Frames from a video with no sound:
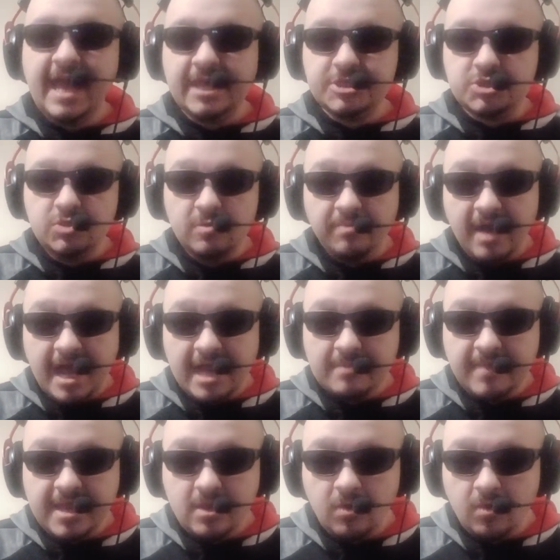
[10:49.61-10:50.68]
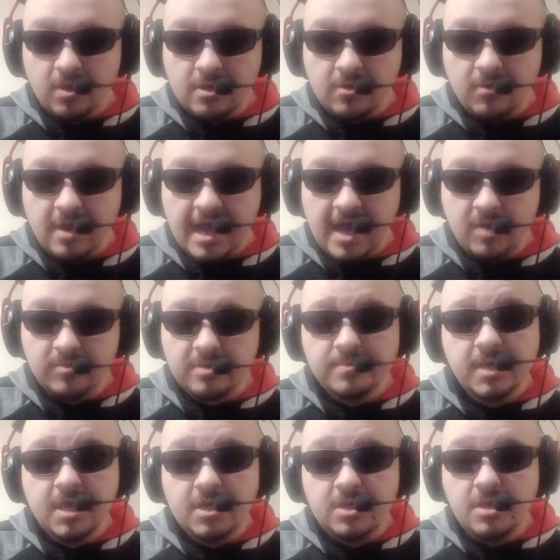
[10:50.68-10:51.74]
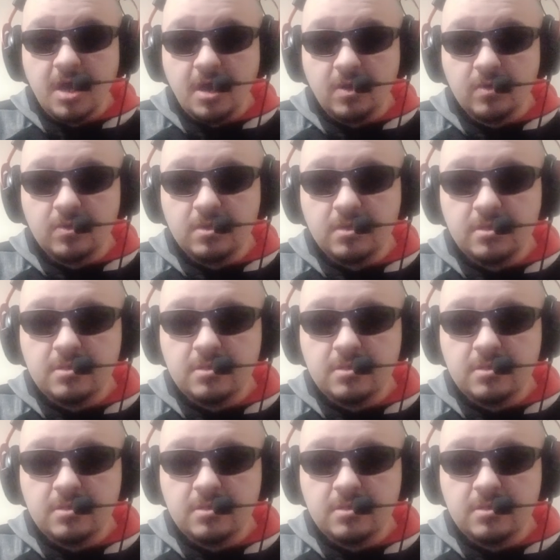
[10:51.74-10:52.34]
Has Tupac made a horrorcore album? No.